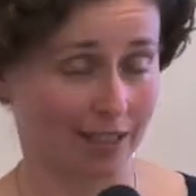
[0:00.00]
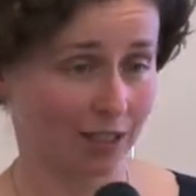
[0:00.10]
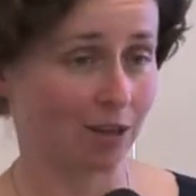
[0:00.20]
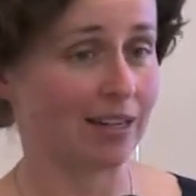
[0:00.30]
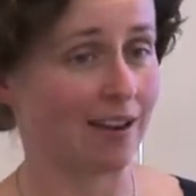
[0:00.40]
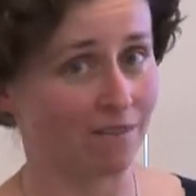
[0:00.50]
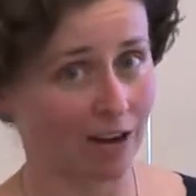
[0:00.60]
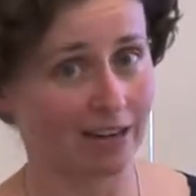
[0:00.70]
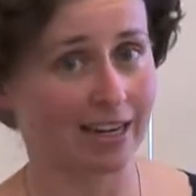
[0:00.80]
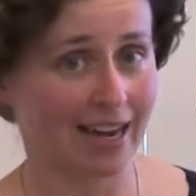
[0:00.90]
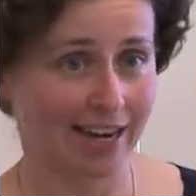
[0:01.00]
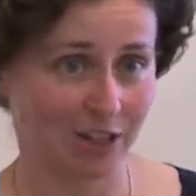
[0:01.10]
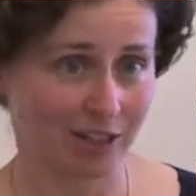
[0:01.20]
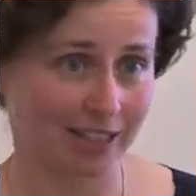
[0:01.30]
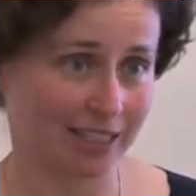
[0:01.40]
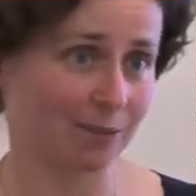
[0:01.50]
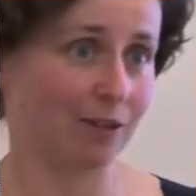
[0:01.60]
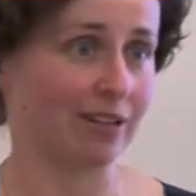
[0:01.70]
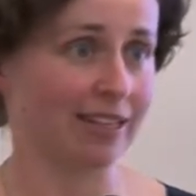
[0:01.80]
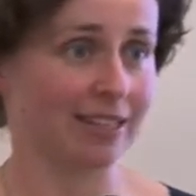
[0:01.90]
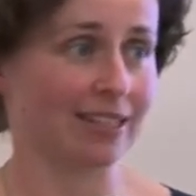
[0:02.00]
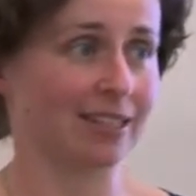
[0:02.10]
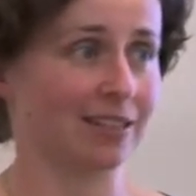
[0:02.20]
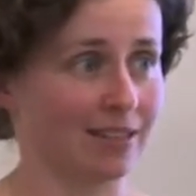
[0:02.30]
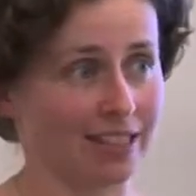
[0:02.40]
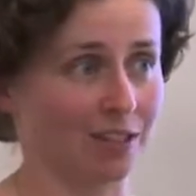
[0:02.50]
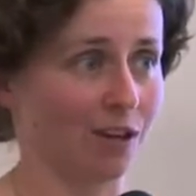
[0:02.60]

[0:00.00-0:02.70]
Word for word: So yeah, very occasionally someone rings us and says,